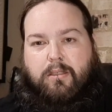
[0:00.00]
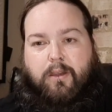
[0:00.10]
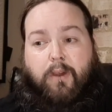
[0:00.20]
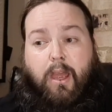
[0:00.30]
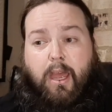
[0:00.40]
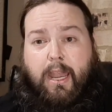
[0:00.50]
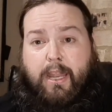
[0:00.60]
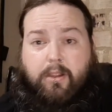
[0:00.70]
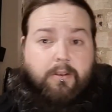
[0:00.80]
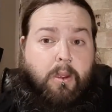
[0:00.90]
so I
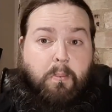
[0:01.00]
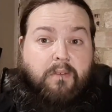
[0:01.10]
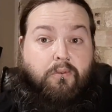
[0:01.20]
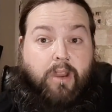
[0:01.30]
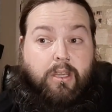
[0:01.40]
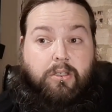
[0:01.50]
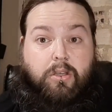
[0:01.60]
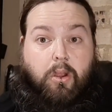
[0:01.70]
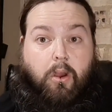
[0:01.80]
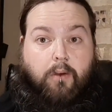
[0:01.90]
had a bit of a
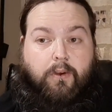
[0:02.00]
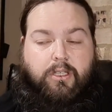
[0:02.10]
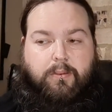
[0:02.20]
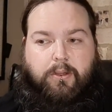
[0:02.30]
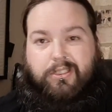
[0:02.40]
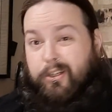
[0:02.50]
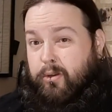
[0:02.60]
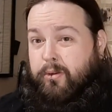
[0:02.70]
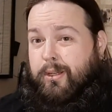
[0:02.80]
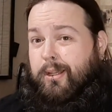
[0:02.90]
range of isopods,
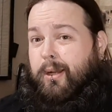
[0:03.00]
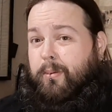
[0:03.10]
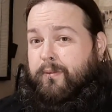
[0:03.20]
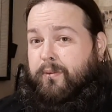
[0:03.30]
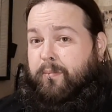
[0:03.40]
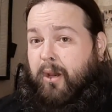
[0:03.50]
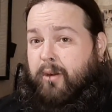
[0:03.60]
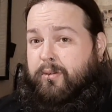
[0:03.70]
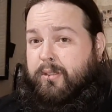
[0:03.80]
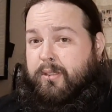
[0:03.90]
including a couple of
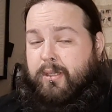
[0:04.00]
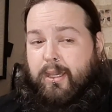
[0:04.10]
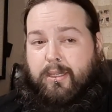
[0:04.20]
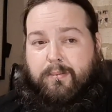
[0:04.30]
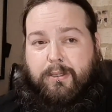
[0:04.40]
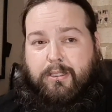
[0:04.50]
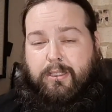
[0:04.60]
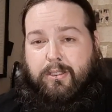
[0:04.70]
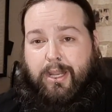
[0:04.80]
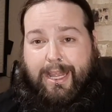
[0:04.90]
Gambarus
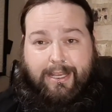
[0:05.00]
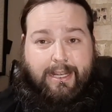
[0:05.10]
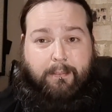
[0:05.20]
species that I had. They